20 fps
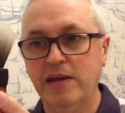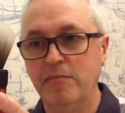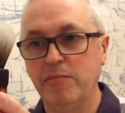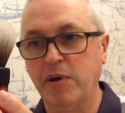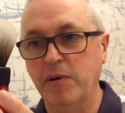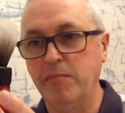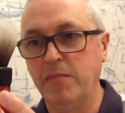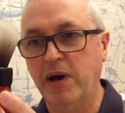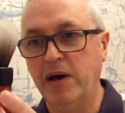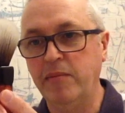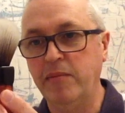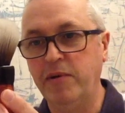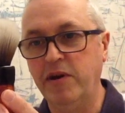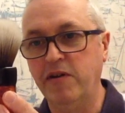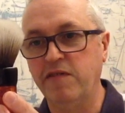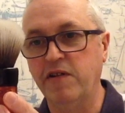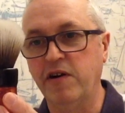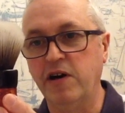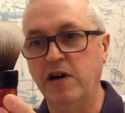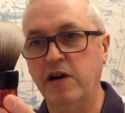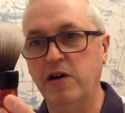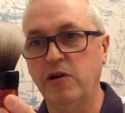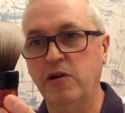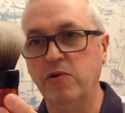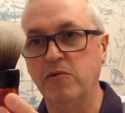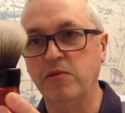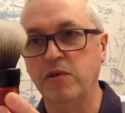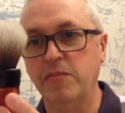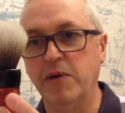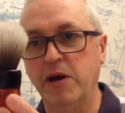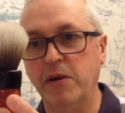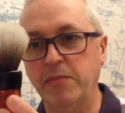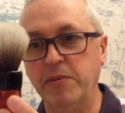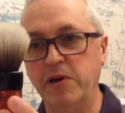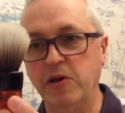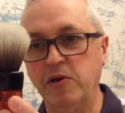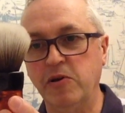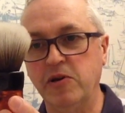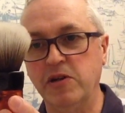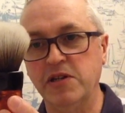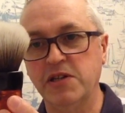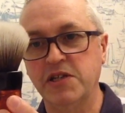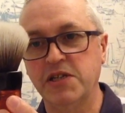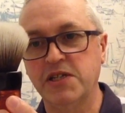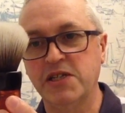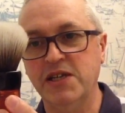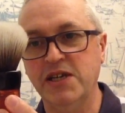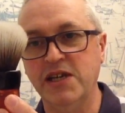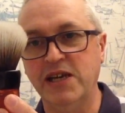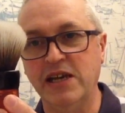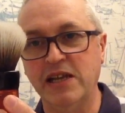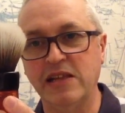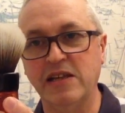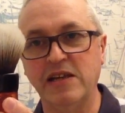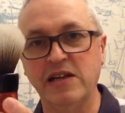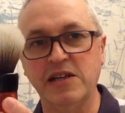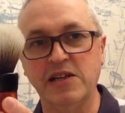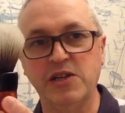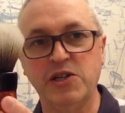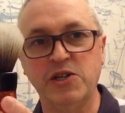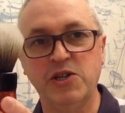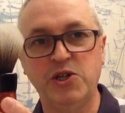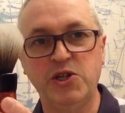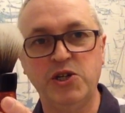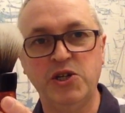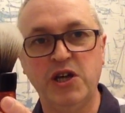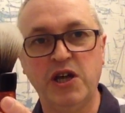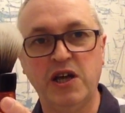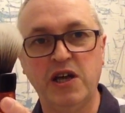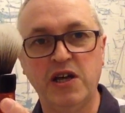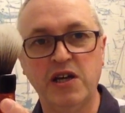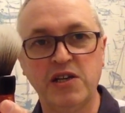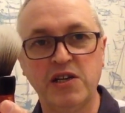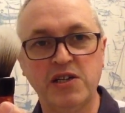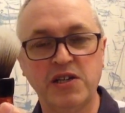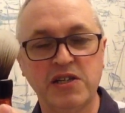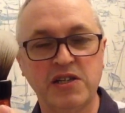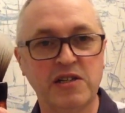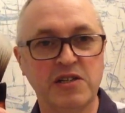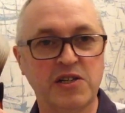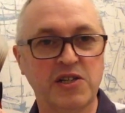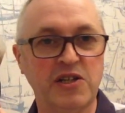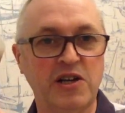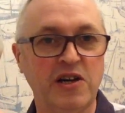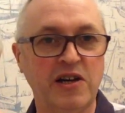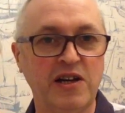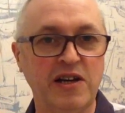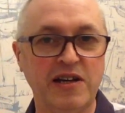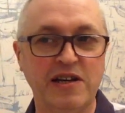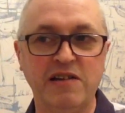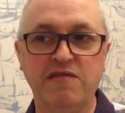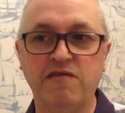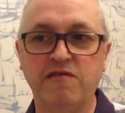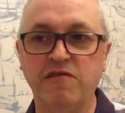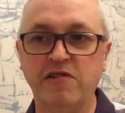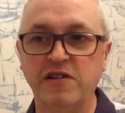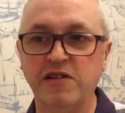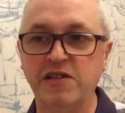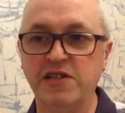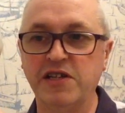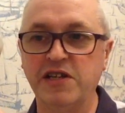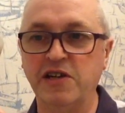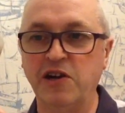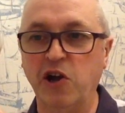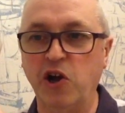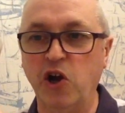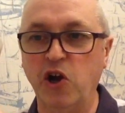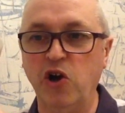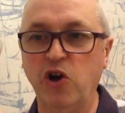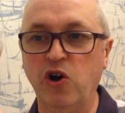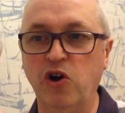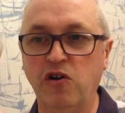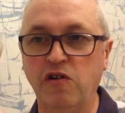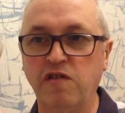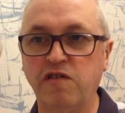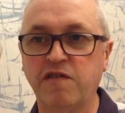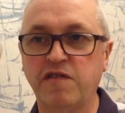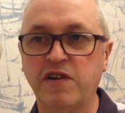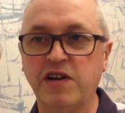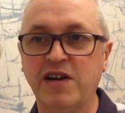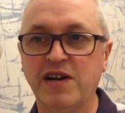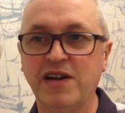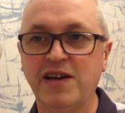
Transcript: but maybe if I hold them up you can see that it's just a slight difference in the loft,